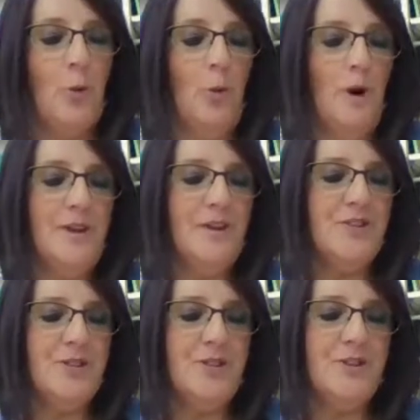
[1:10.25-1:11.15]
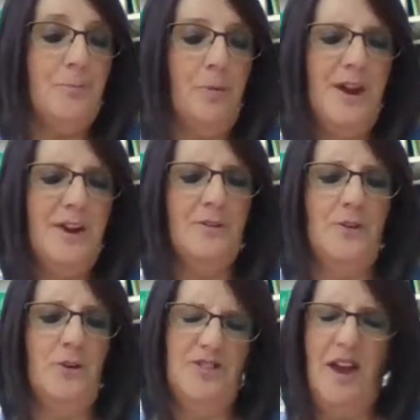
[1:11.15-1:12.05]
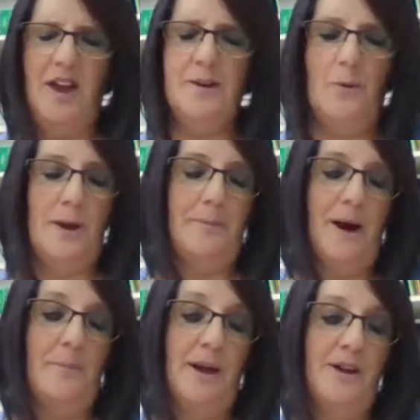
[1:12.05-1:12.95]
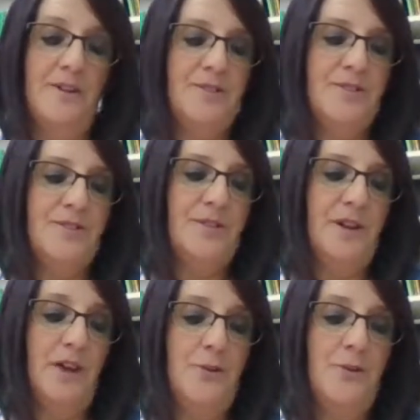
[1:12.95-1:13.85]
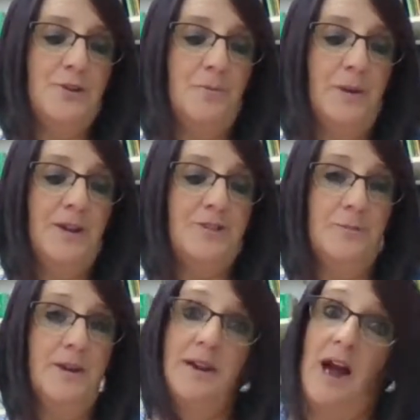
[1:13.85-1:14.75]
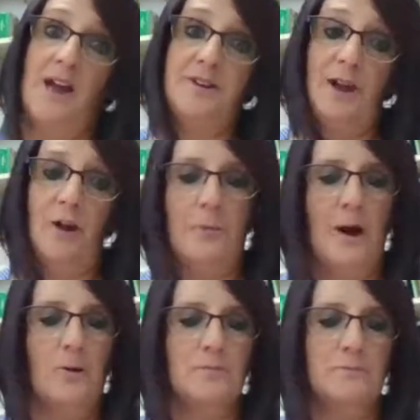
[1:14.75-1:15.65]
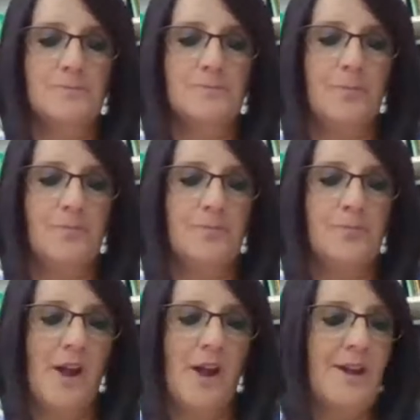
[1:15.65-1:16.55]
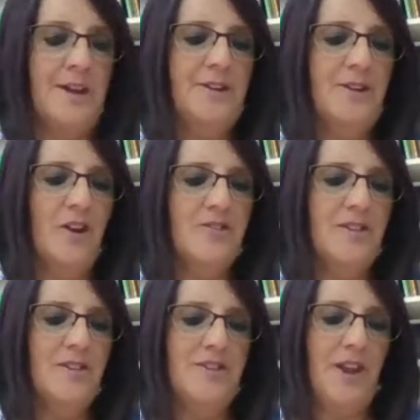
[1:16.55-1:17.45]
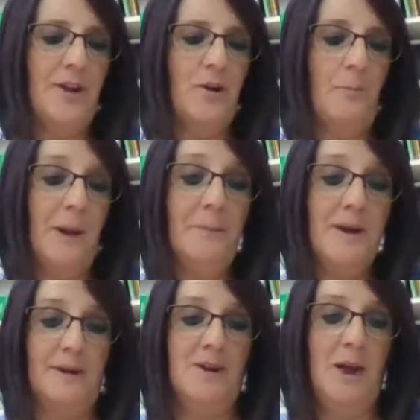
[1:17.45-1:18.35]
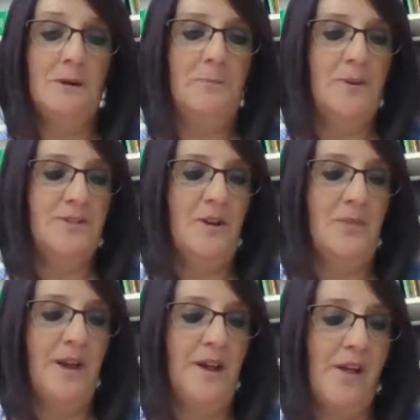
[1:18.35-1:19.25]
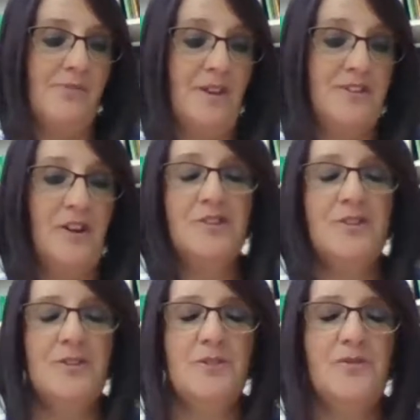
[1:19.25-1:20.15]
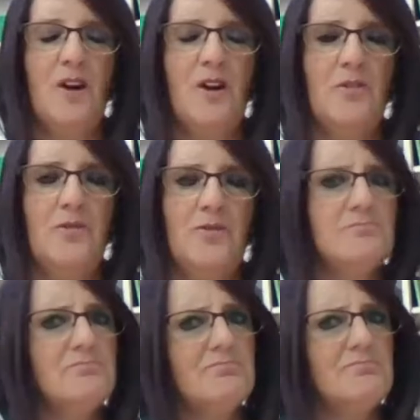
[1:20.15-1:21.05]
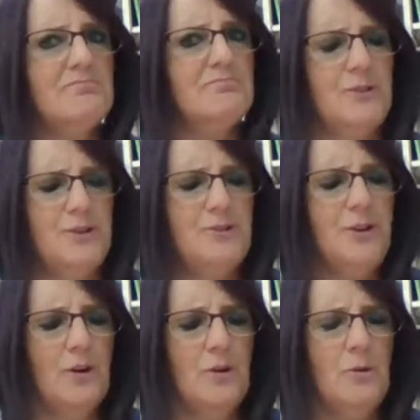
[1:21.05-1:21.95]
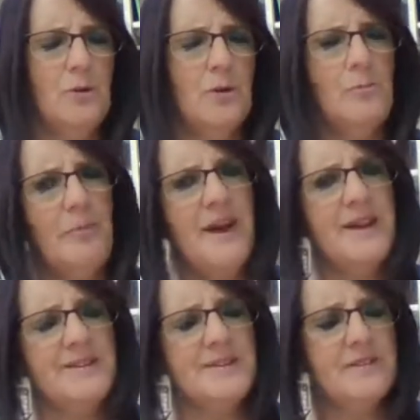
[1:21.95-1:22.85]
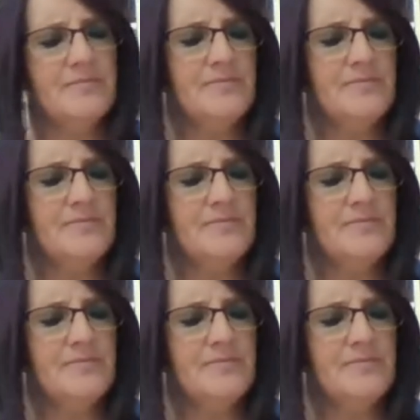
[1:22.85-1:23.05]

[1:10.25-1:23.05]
What is this plan of yours anyway? Bob asks. If you explain to me, I could help out. He gnaws at his tail. Maybe I could come up with something that doesn't involve, you know, paint.